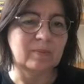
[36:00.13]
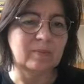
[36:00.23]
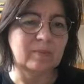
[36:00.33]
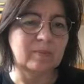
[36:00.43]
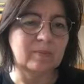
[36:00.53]

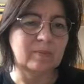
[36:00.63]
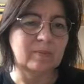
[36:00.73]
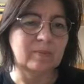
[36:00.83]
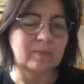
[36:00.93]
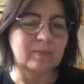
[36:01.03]

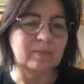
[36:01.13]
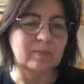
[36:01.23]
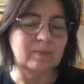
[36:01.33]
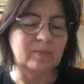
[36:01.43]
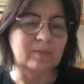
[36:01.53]

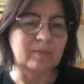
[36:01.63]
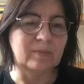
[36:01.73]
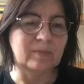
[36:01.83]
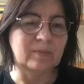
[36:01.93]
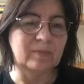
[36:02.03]

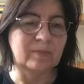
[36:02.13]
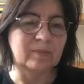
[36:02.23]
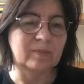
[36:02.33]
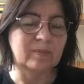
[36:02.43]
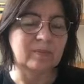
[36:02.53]

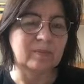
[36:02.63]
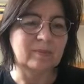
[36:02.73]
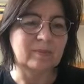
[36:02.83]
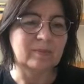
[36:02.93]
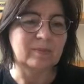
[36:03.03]

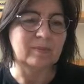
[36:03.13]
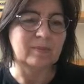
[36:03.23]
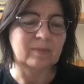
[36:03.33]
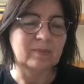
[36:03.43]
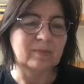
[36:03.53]

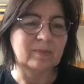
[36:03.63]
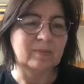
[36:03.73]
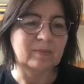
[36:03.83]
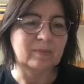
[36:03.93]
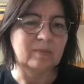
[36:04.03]
(not speaking)